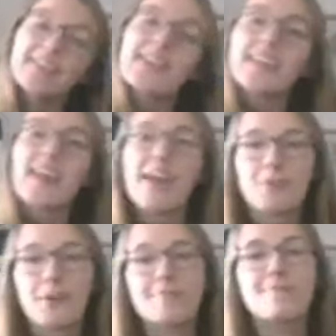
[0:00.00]
and they can have
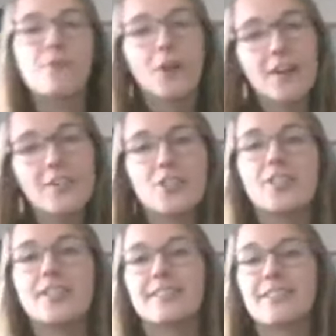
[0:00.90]
around
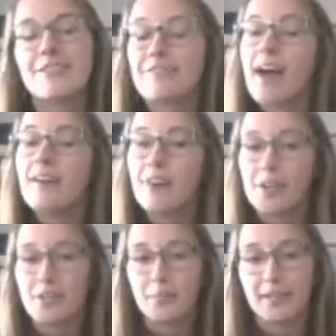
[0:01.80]
400 to
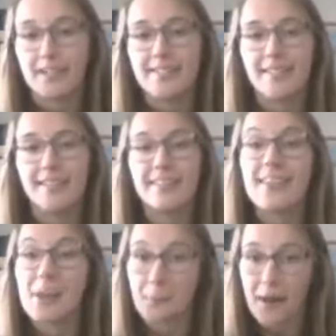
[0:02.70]
500 plates in
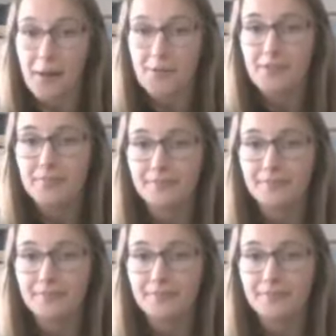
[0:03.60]
their mouth.